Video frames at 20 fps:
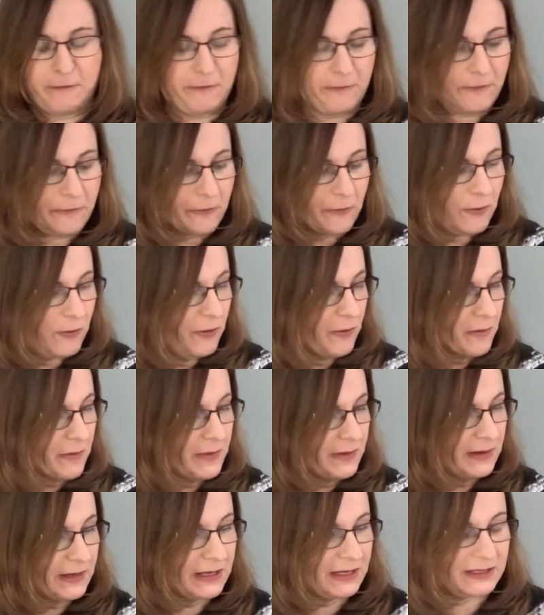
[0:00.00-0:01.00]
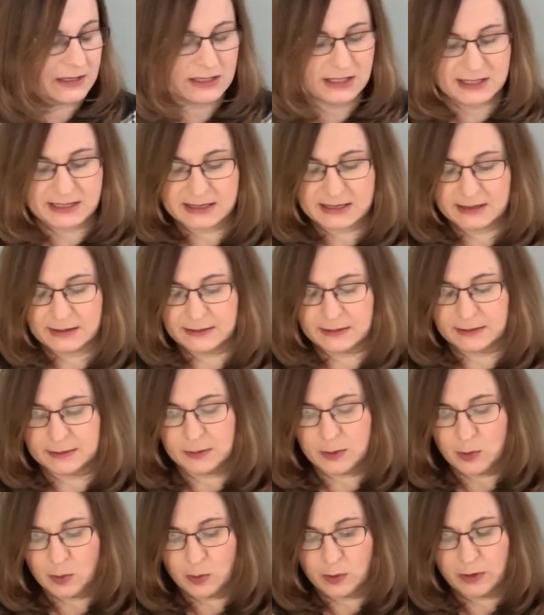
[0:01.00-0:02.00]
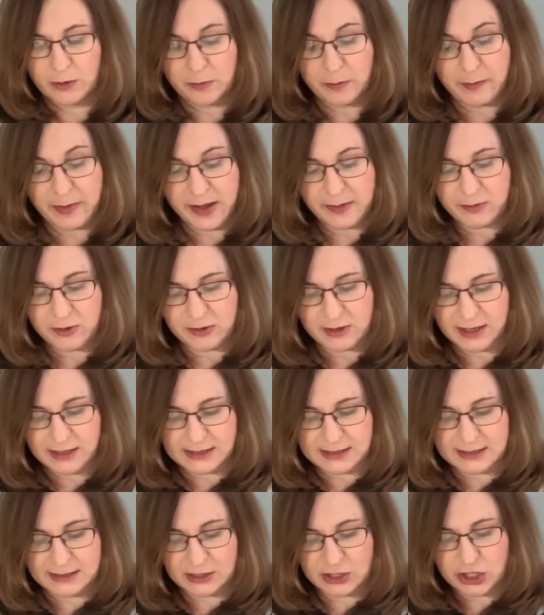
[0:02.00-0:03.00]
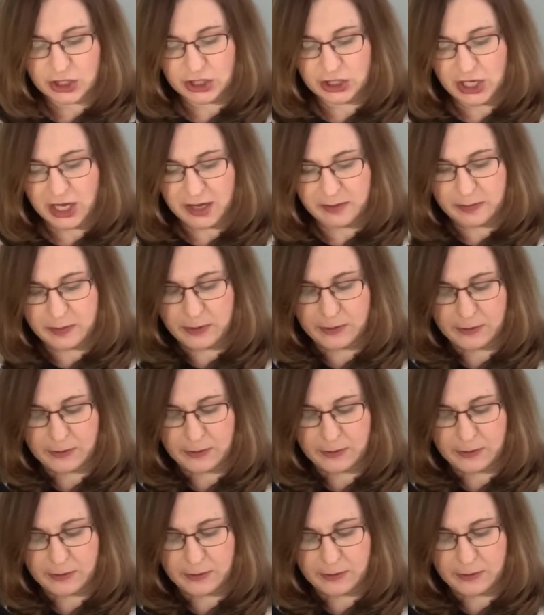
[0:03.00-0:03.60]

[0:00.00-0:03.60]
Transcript: foam. It's will memorize the shape.